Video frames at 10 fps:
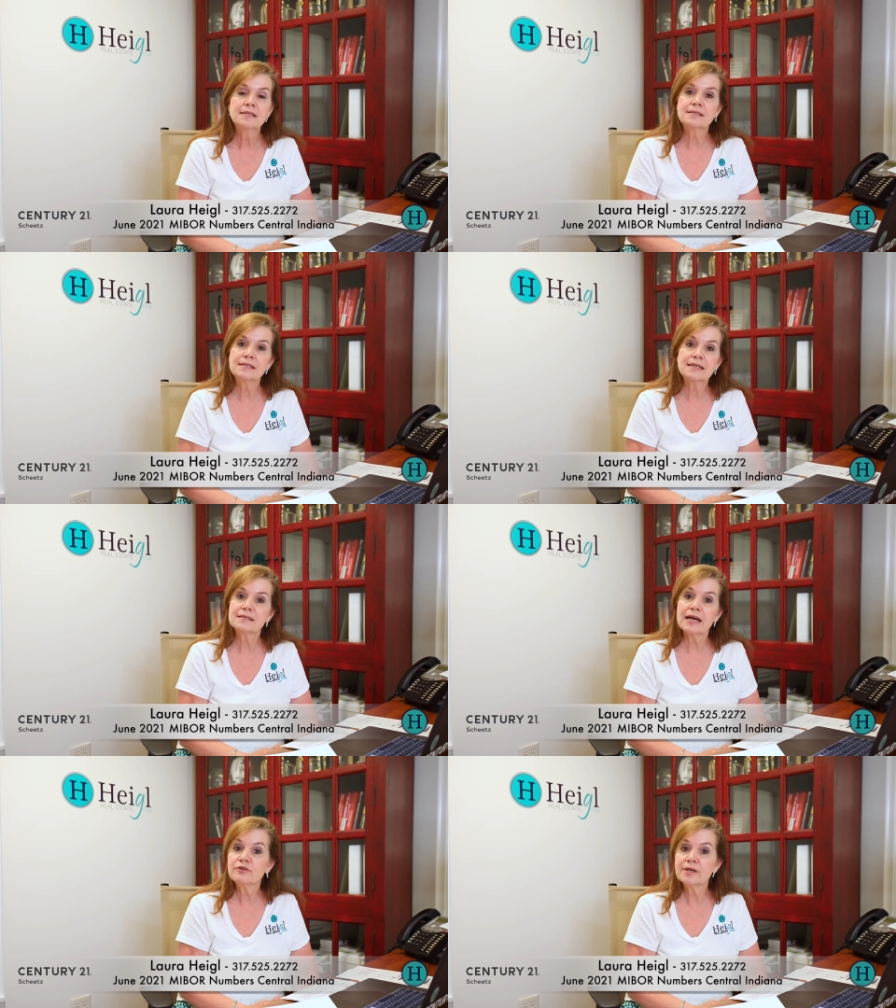
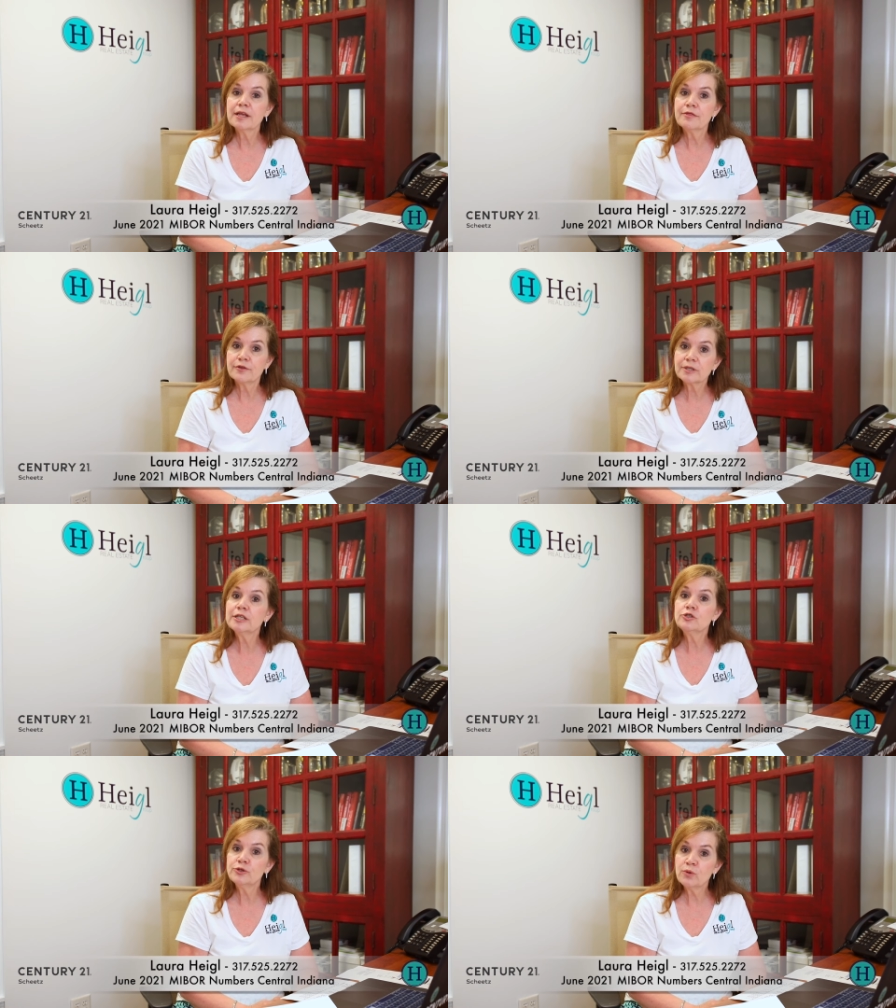
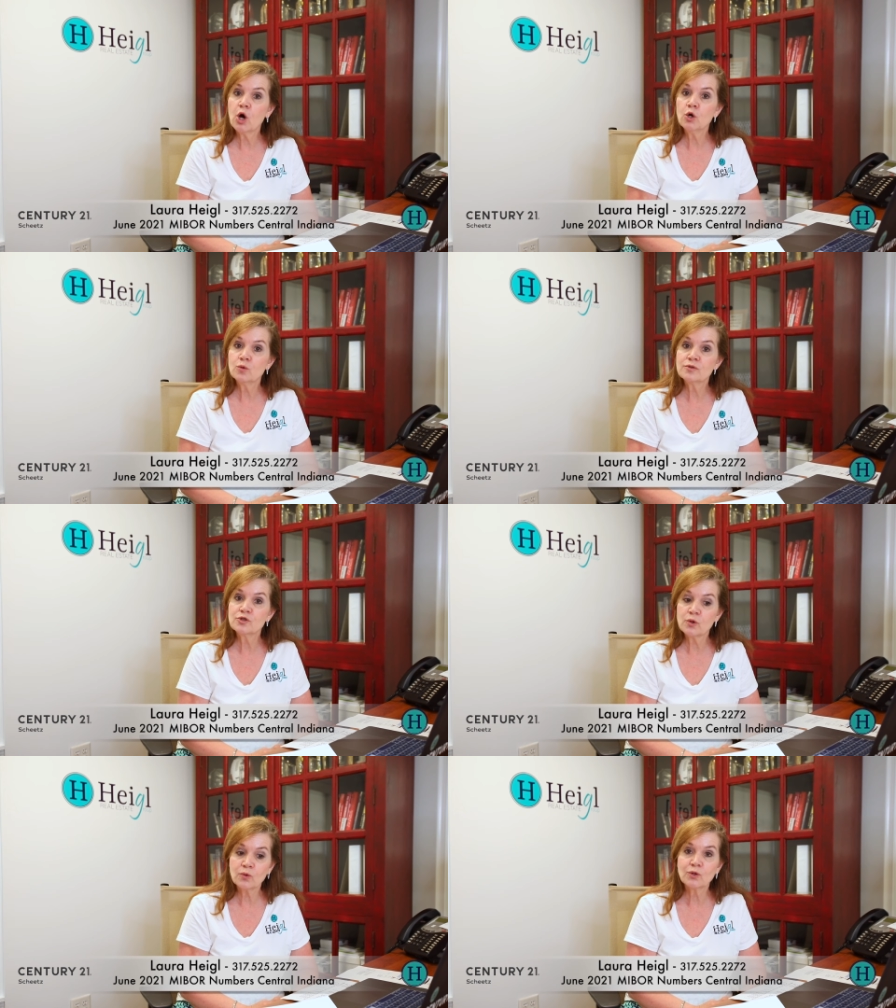632 homes
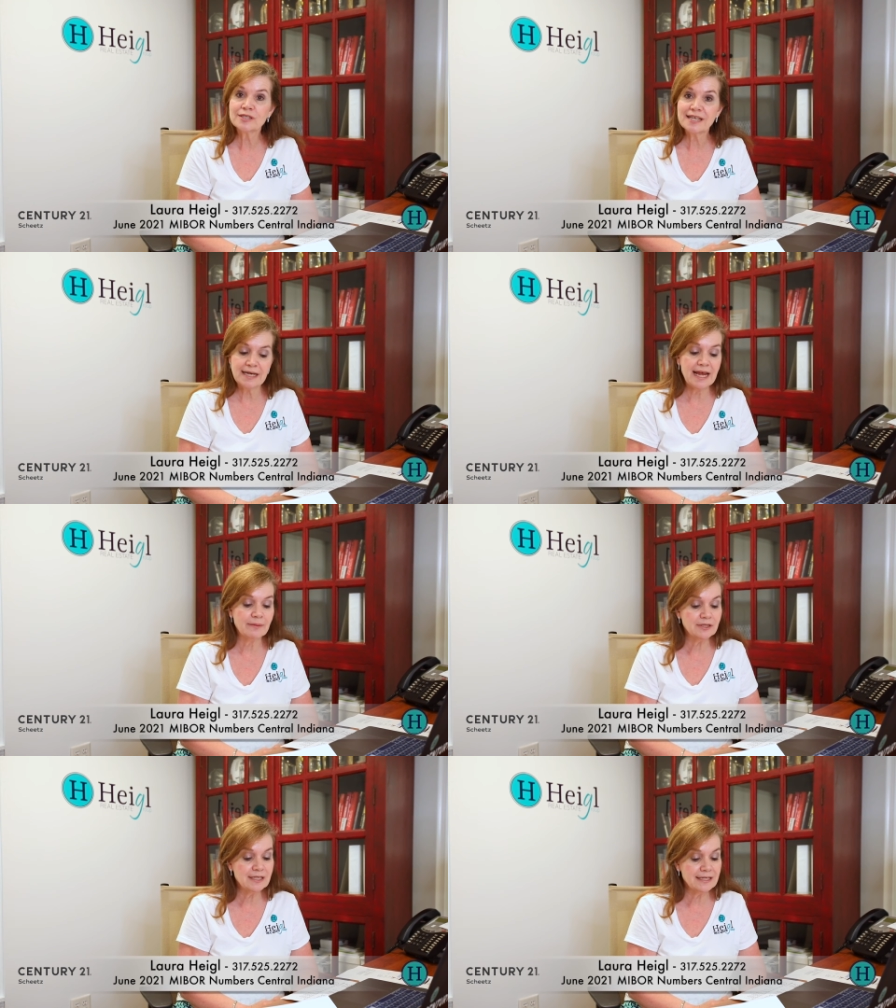sold in
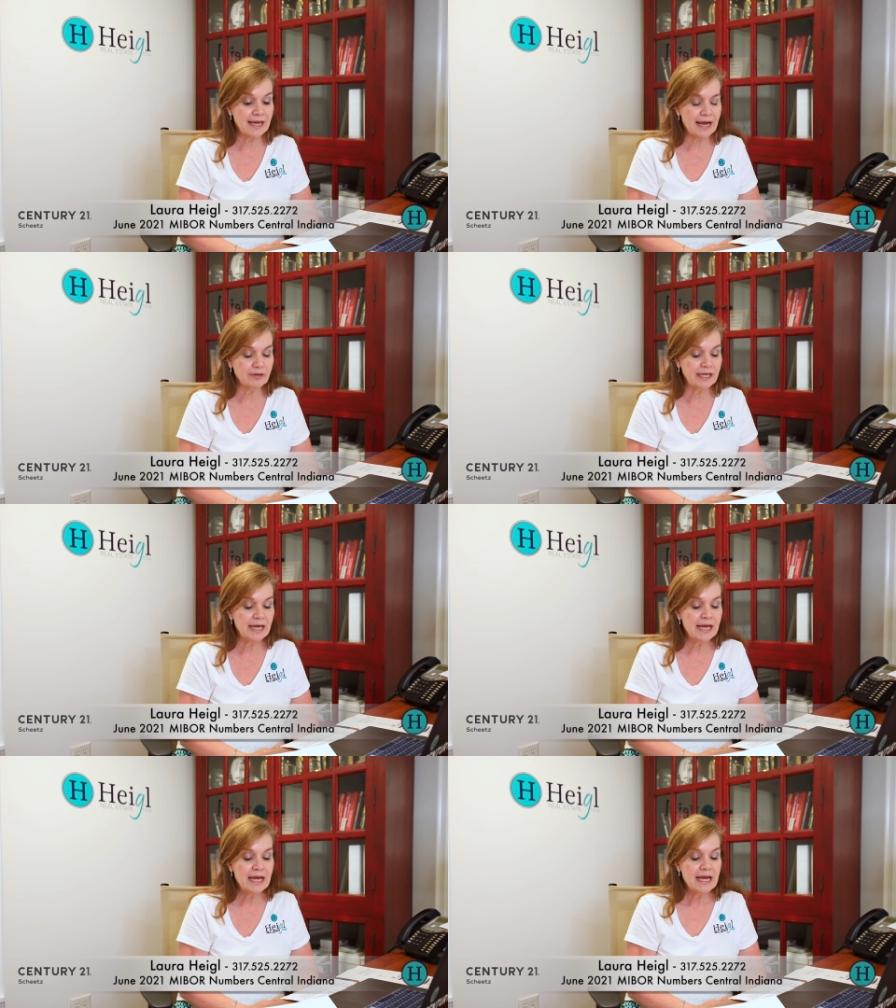Hamilton County,